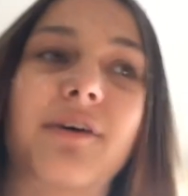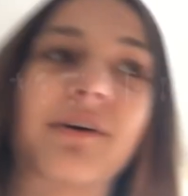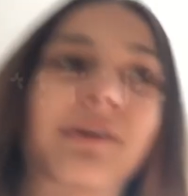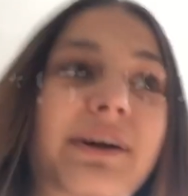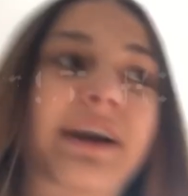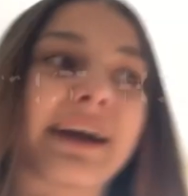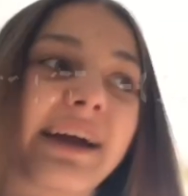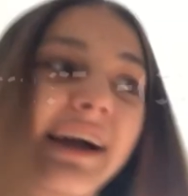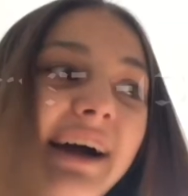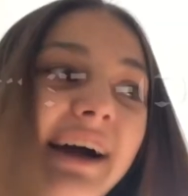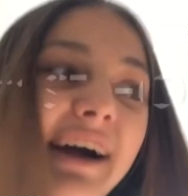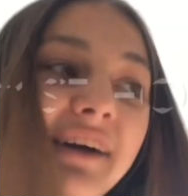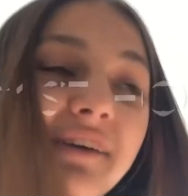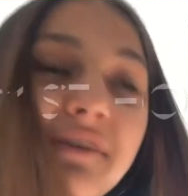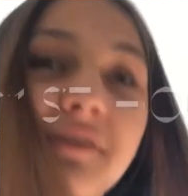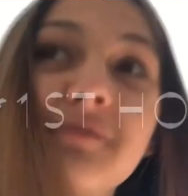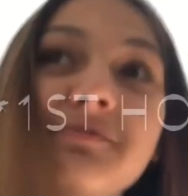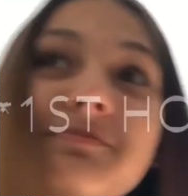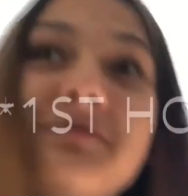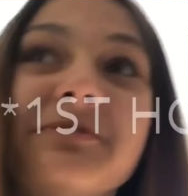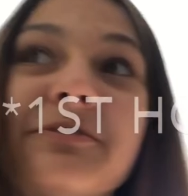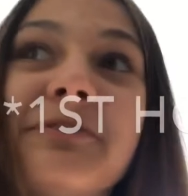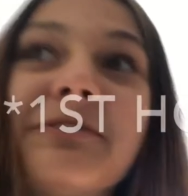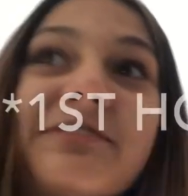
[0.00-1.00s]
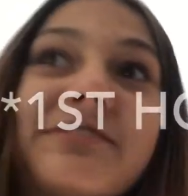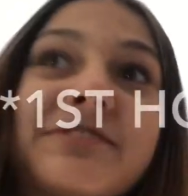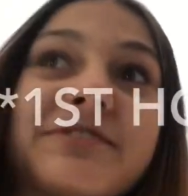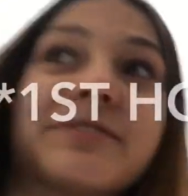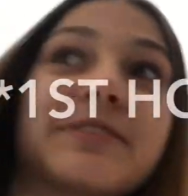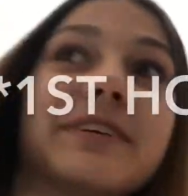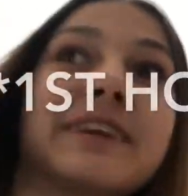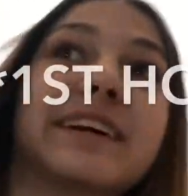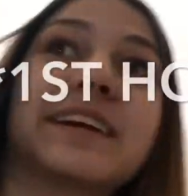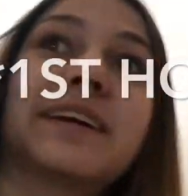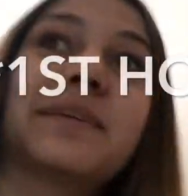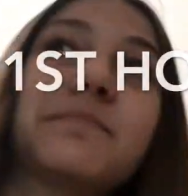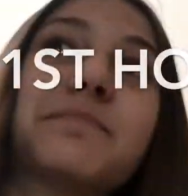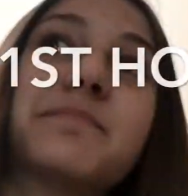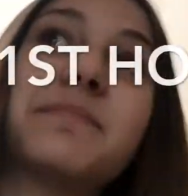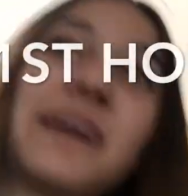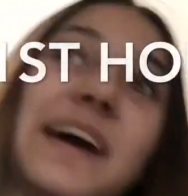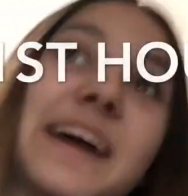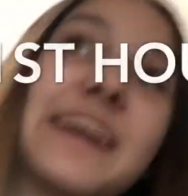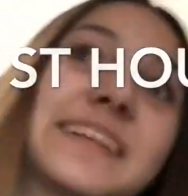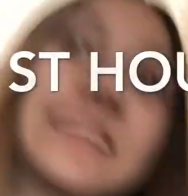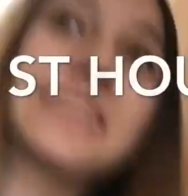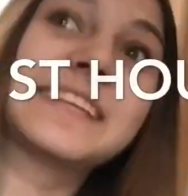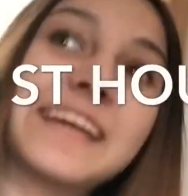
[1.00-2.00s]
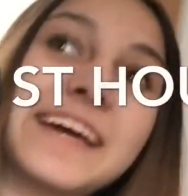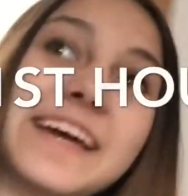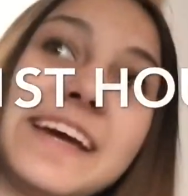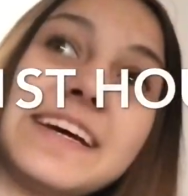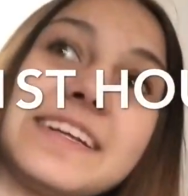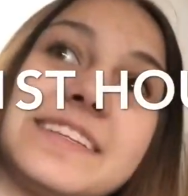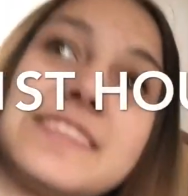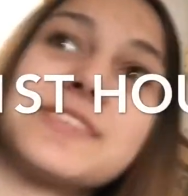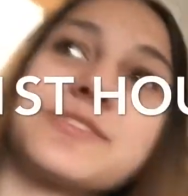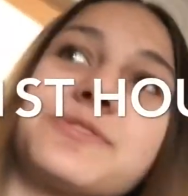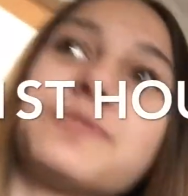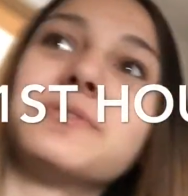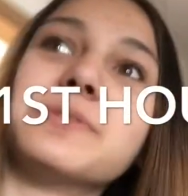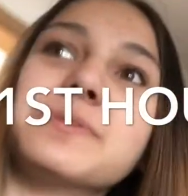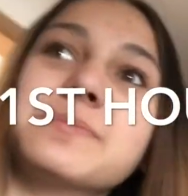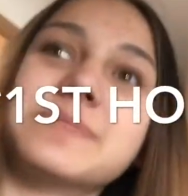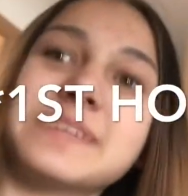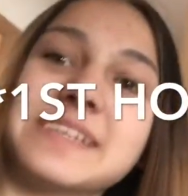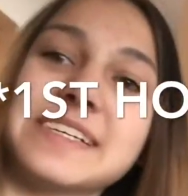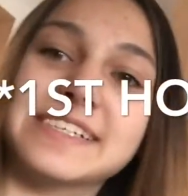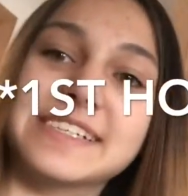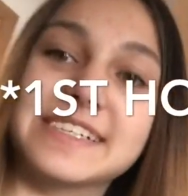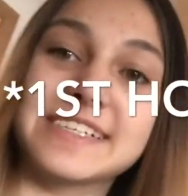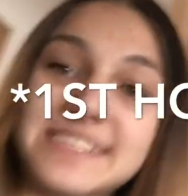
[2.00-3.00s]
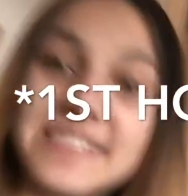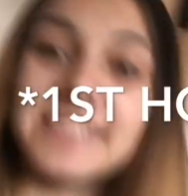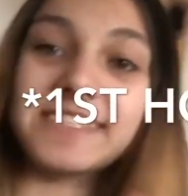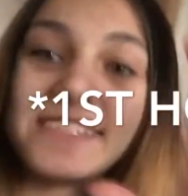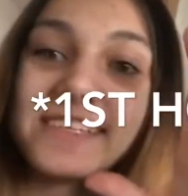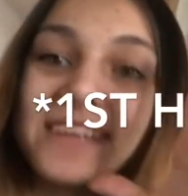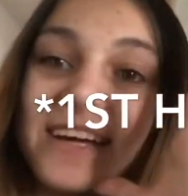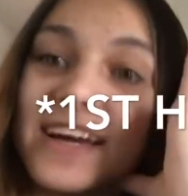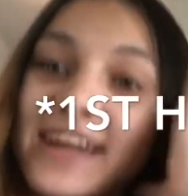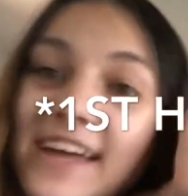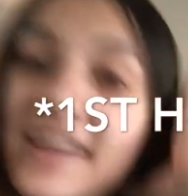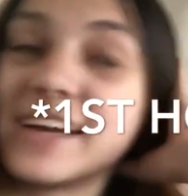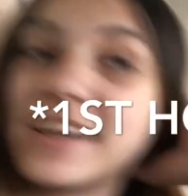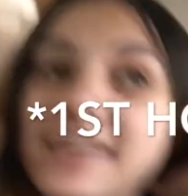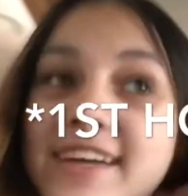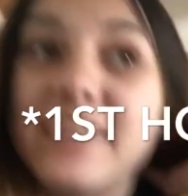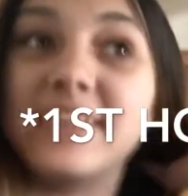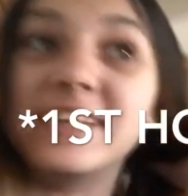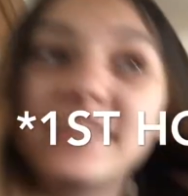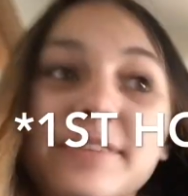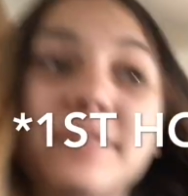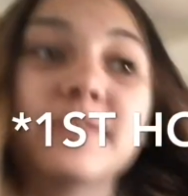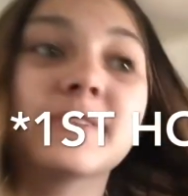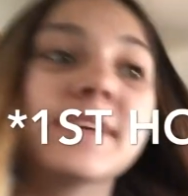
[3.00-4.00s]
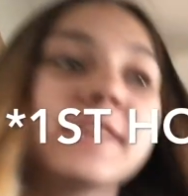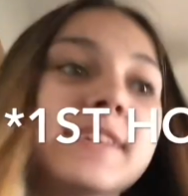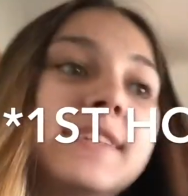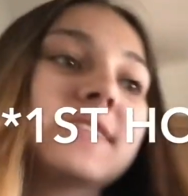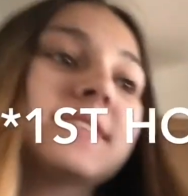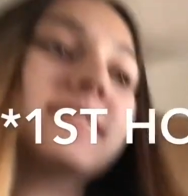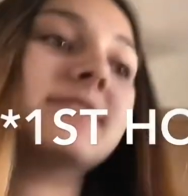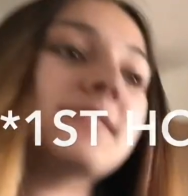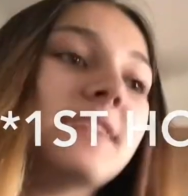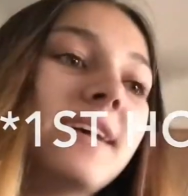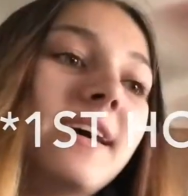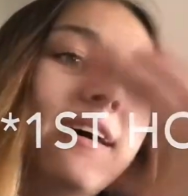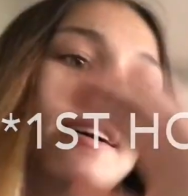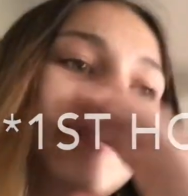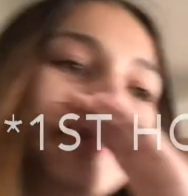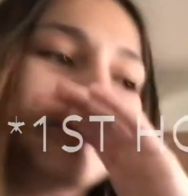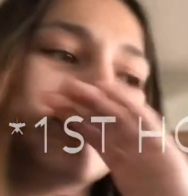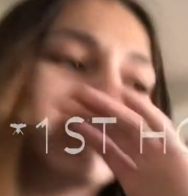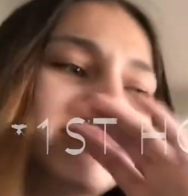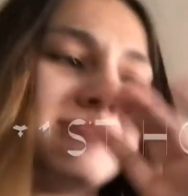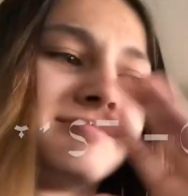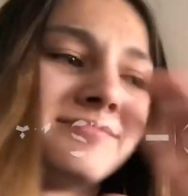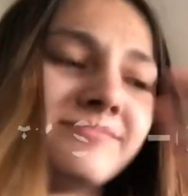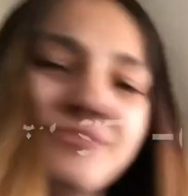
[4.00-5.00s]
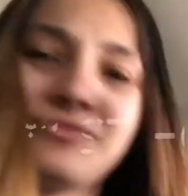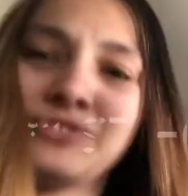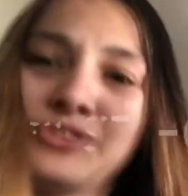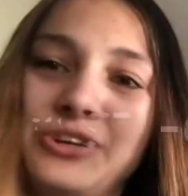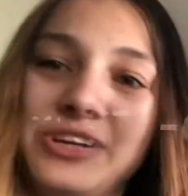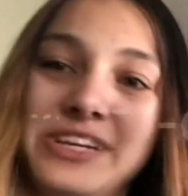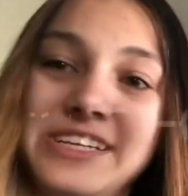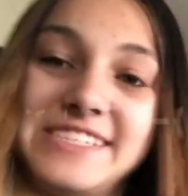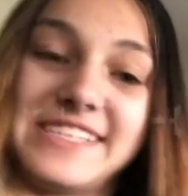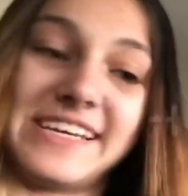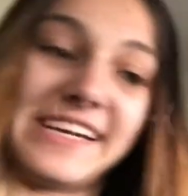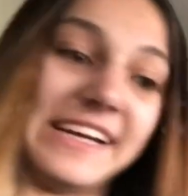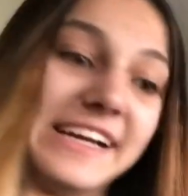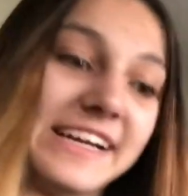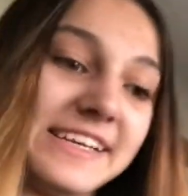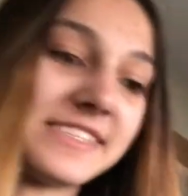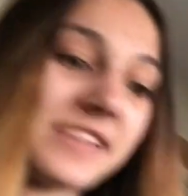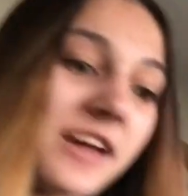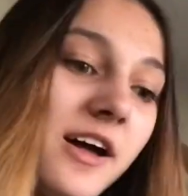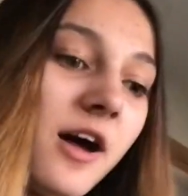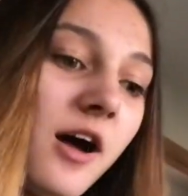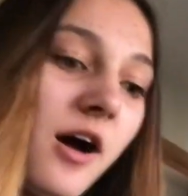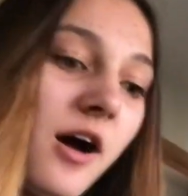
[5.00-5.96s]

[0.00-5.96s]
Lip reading: Okay, I hope you enjoyed my day at school because it was crazy, I guess.